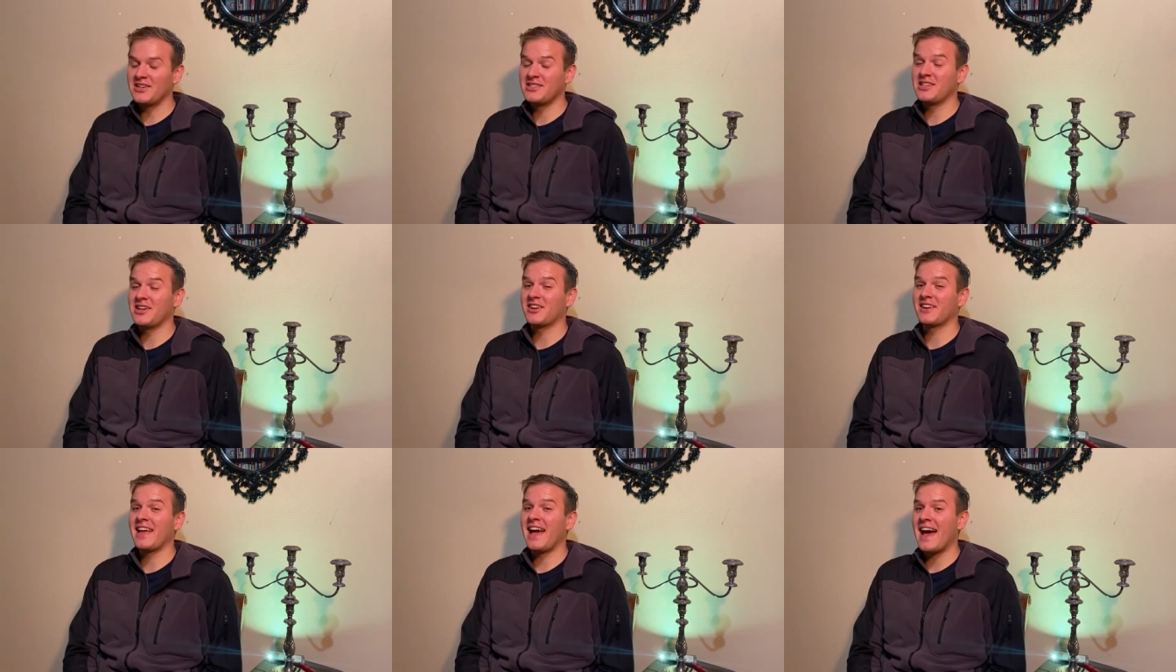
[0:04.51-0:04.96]

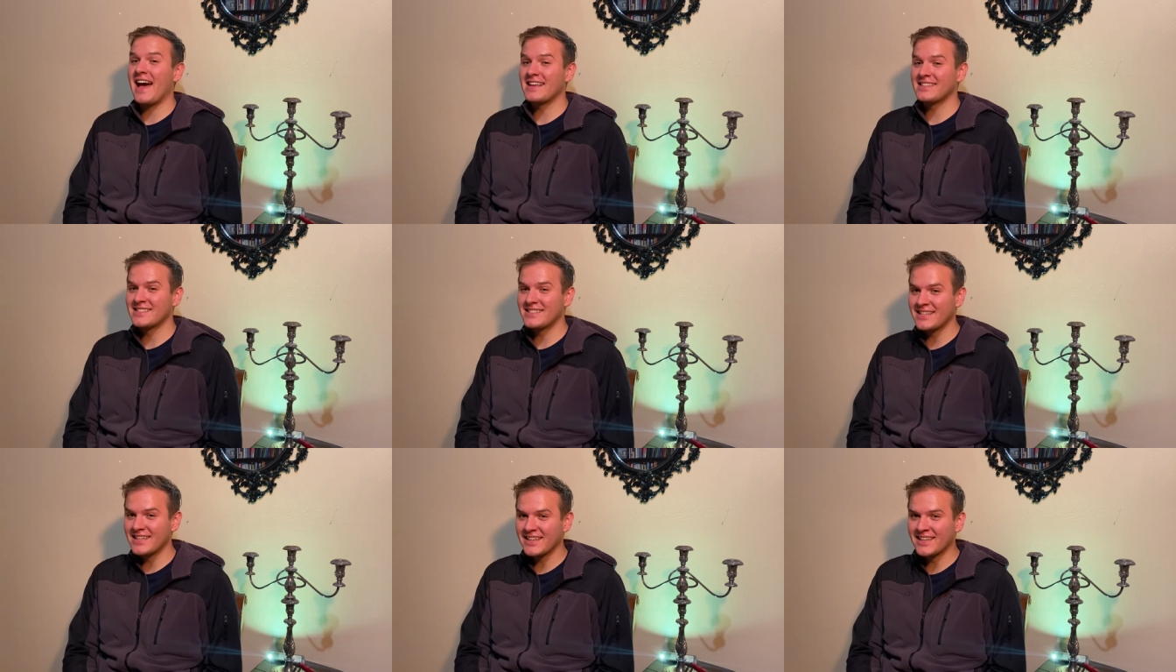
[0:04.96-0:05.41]

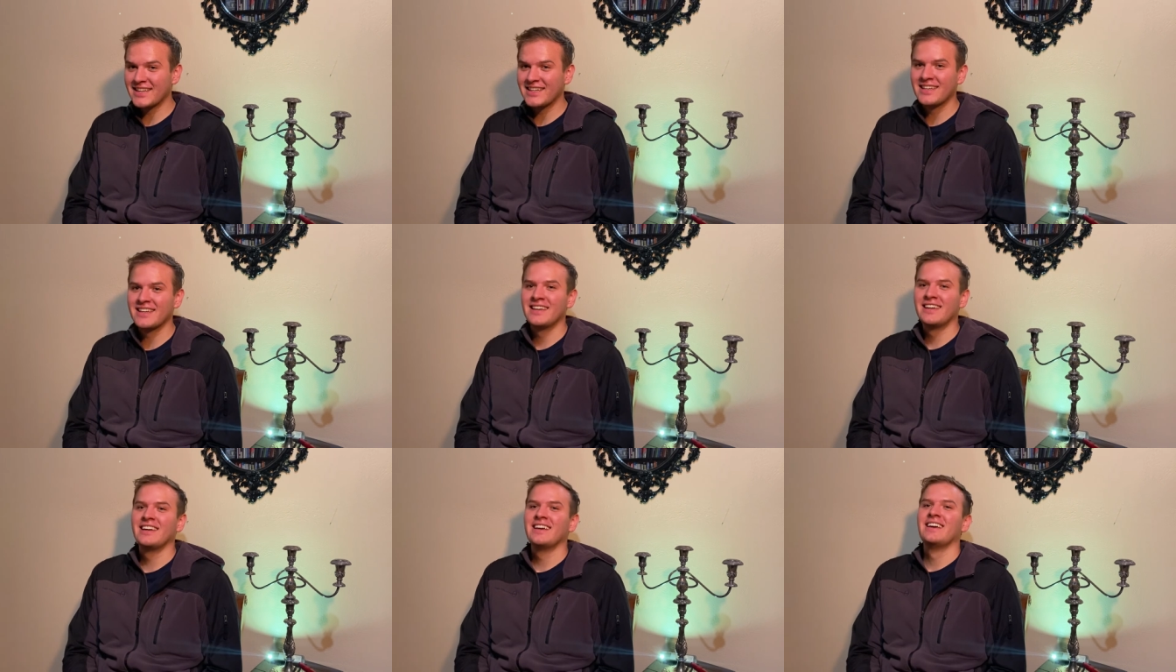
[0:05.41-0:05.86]

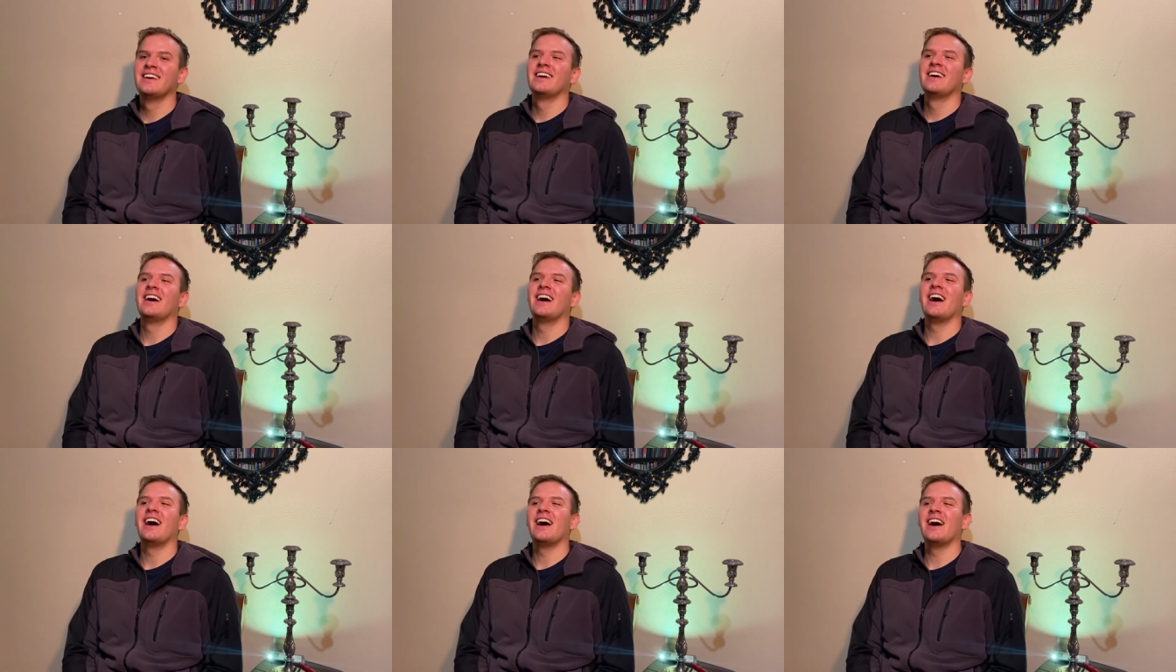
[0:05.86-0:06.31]
Sarcastic,
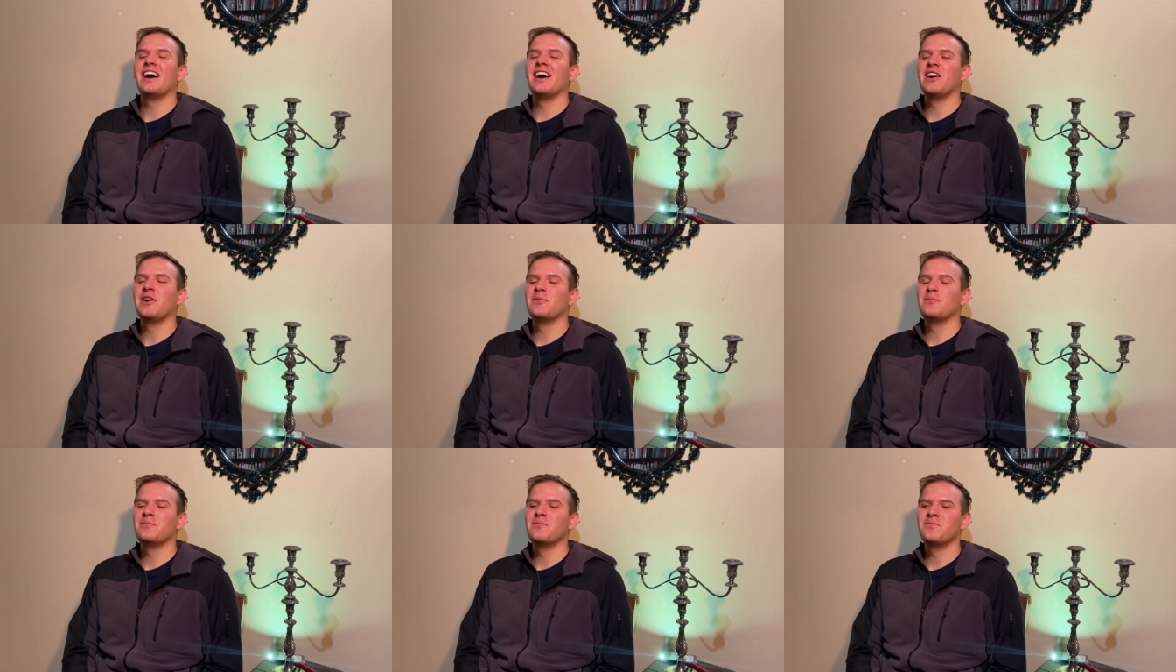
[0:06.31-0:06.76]

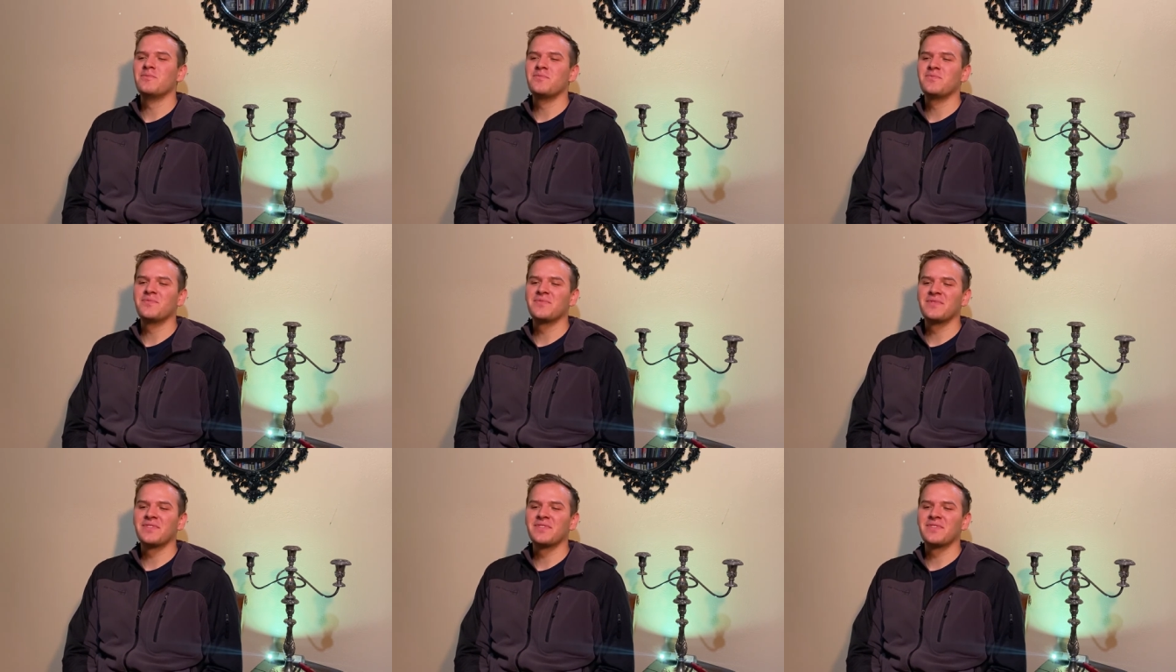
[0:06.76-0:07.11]
um,